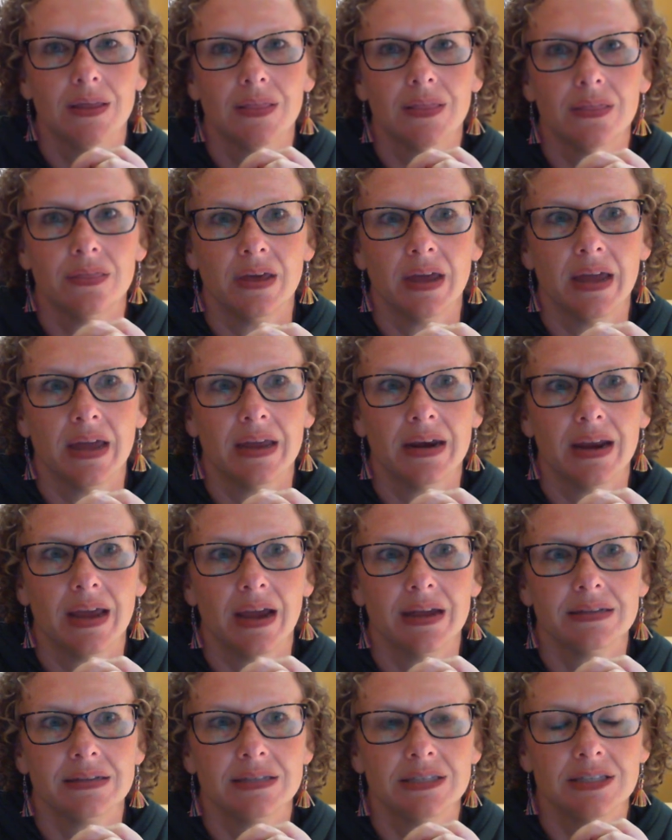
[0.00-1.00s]
that I
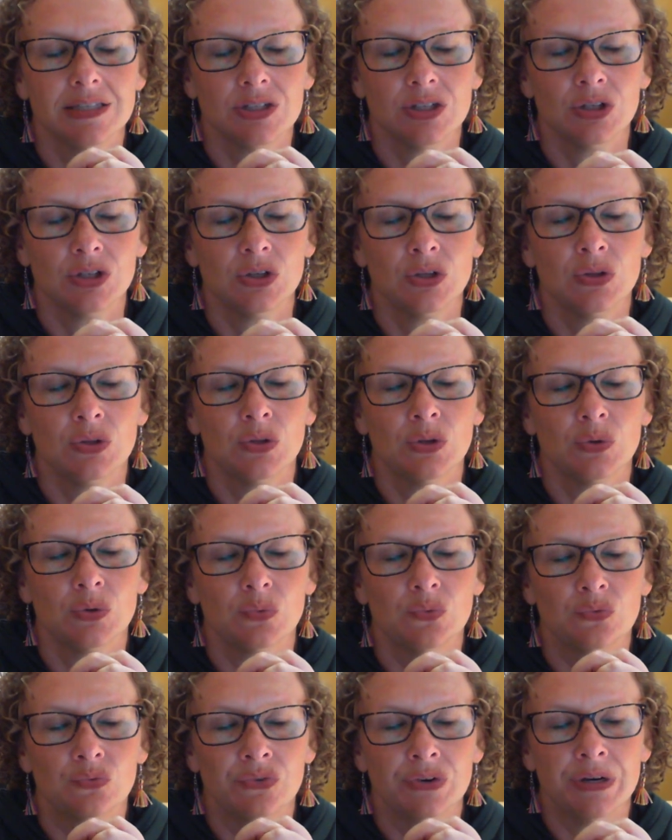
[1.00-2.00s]
still
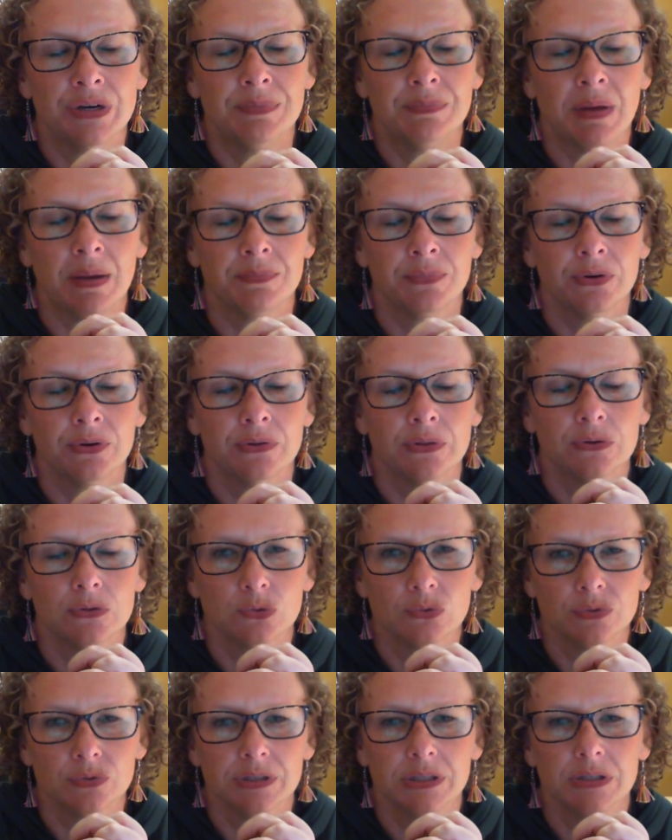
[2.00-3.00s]
remember those
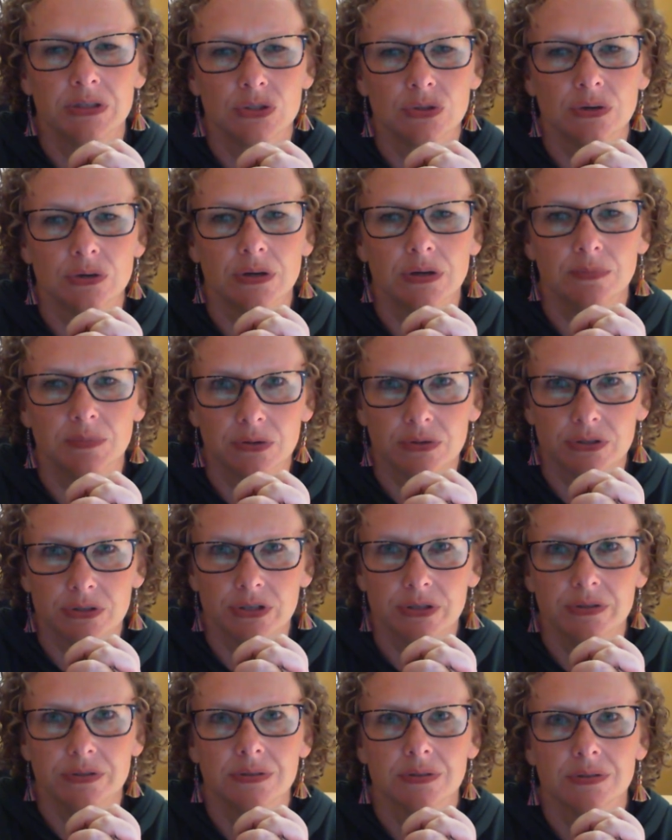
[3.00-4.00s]
really strong
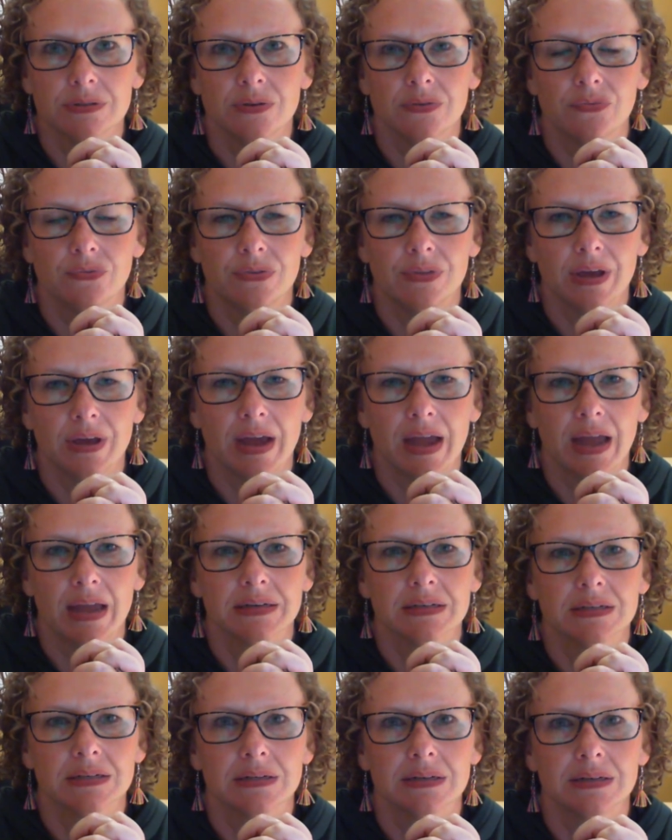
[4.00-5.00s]
emotions
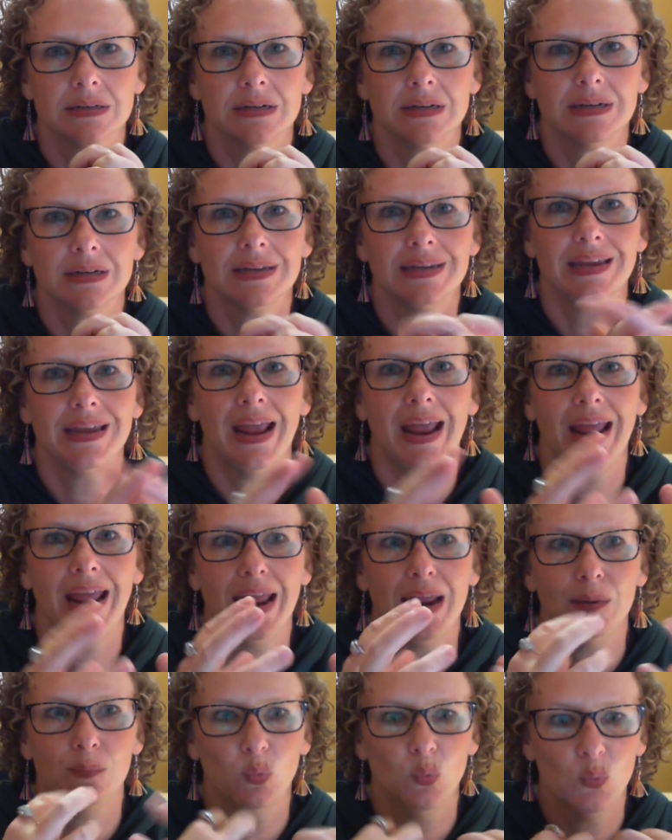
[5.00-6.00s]
that
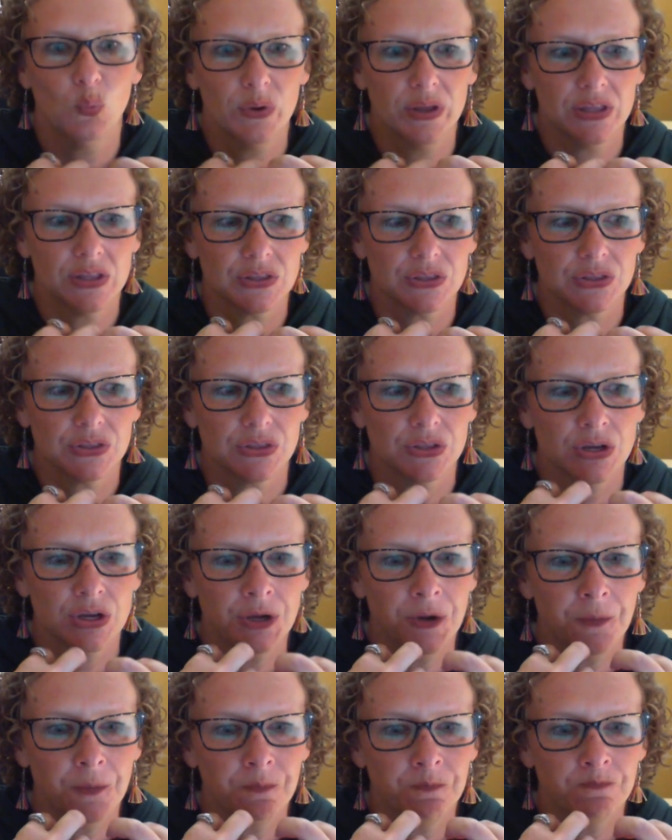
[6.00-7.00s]
came with
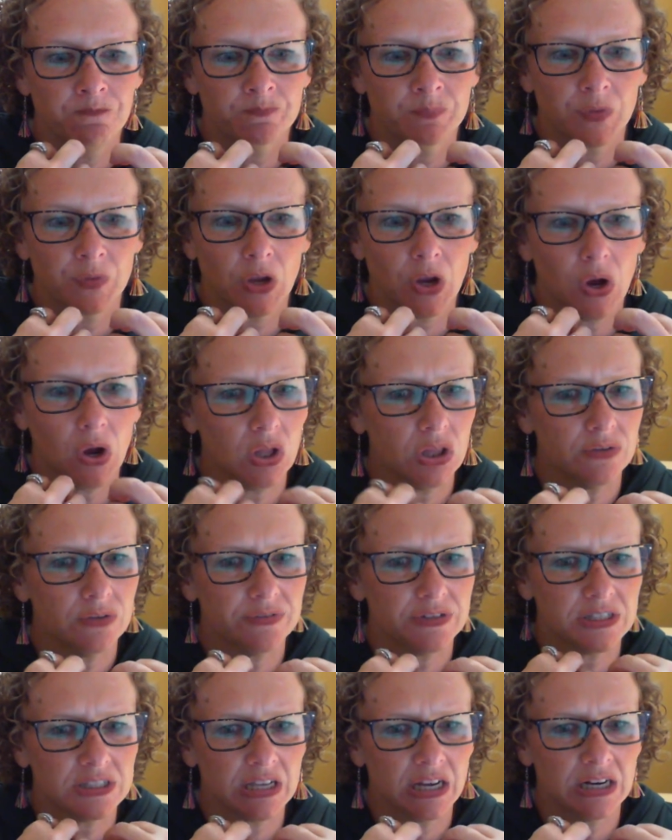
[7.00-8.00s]
all of a
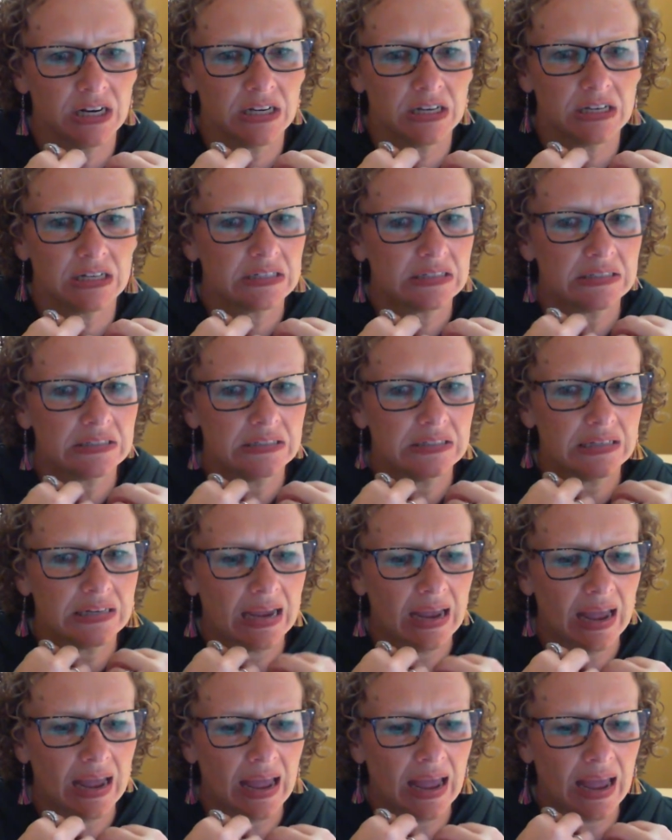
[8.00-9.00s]
sudden
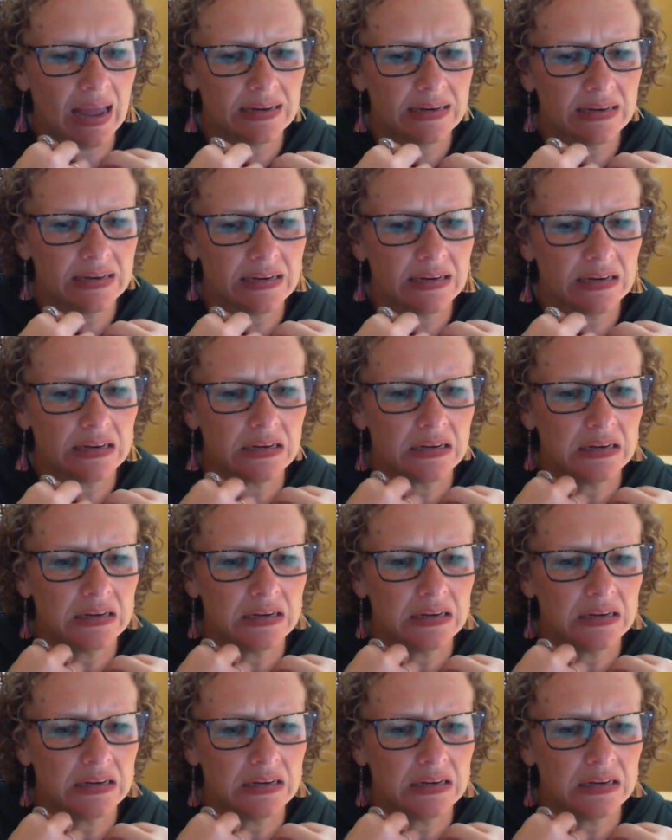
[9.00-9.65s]
adding